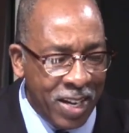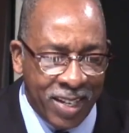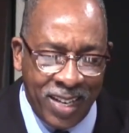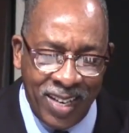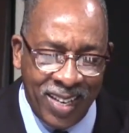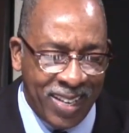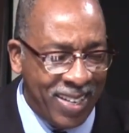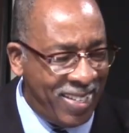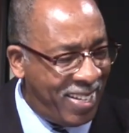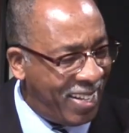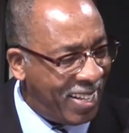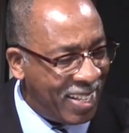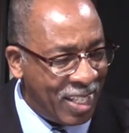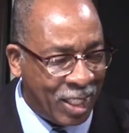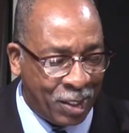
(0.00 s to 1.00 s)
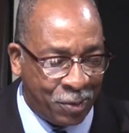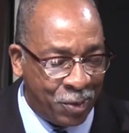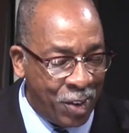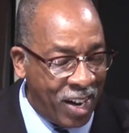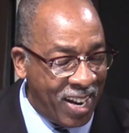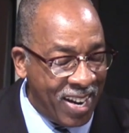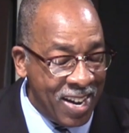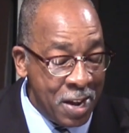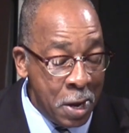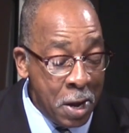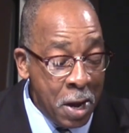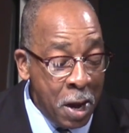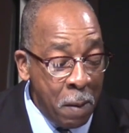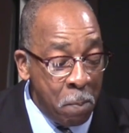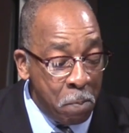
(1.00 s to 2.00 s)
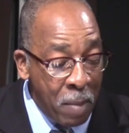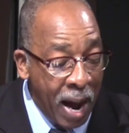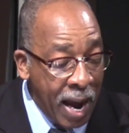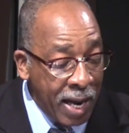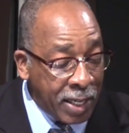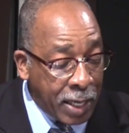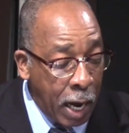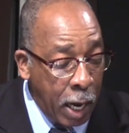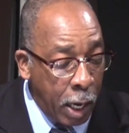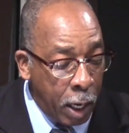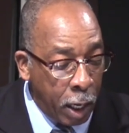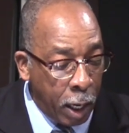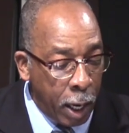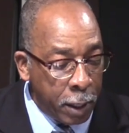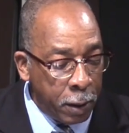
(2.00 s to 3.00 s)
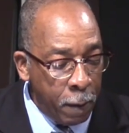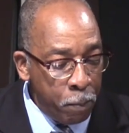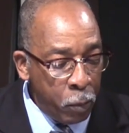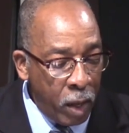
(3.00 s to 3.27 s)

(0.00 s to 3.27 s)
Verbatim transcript: Look at this, friend. My God